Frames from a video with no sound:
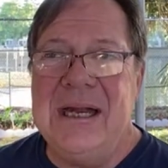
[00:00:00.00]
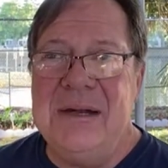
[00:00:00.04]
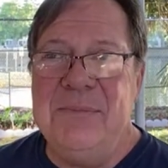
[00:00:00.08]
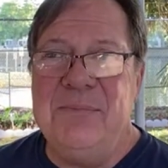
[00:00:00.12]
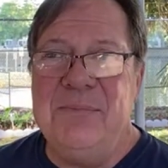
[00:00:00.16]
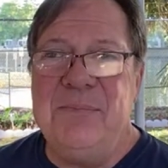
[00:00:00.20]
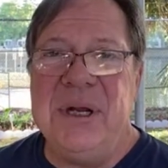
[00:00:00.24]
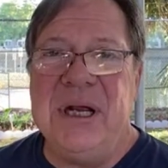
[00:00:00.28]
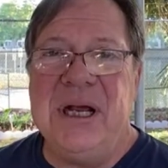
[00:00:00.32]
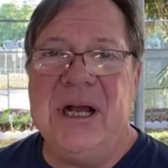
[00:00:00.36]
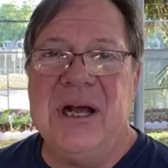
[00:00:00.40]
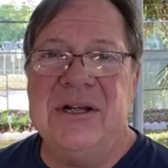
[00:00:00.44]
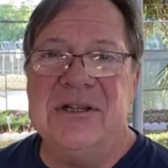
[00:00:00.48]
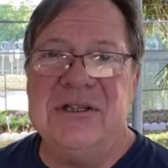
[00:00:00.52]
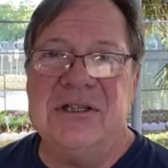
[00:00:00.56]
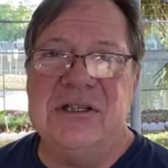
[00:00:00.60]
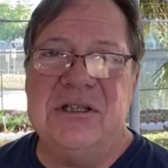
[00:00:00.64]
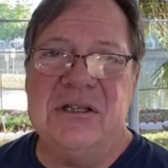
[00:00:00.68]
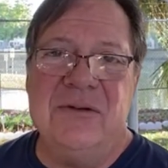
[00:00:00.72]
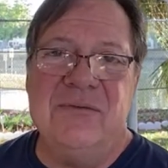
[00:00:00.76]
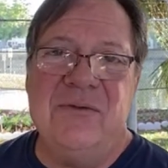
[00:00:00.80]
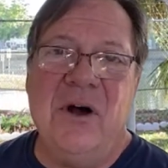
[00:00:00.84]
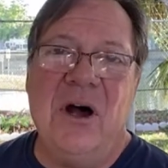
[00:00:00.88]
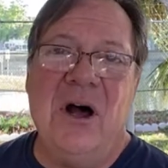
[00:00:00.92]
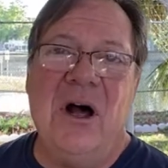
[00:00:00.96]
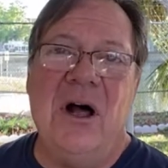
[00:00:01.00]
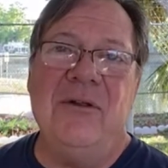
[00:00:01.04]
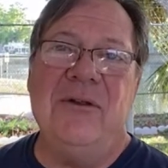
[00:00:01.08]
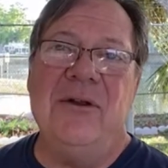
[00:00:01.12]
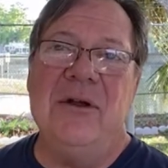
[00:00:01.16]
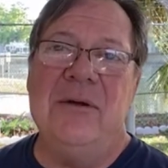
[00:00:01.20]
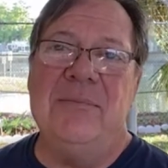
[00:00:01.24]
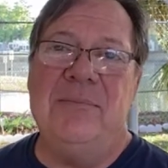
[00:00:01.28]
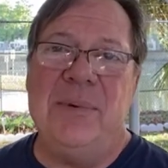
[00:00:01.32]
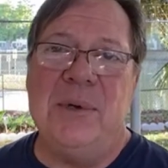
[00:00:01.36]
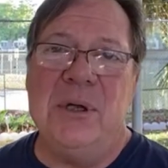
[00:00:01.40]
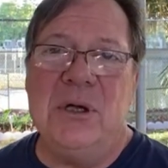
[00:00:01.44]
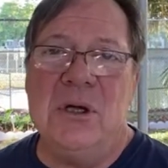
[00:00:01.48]
because of all the
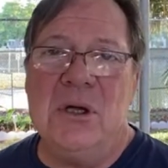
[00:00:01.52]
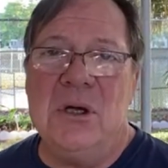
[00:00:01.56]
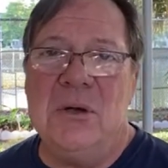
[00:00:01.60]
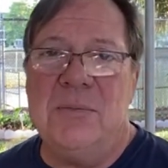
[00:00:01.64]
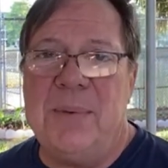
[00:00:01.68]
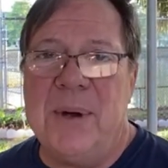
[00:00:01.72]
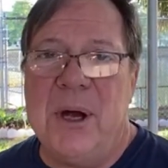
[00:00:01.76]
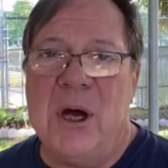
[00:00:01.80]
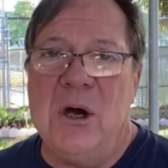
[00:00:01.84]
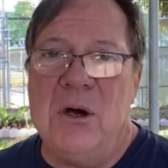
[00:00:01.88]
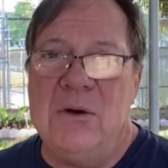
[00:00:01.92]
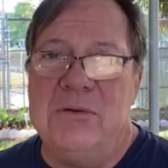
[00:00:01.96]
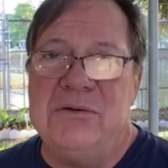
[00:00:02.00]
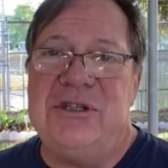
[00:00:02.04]
Bilbo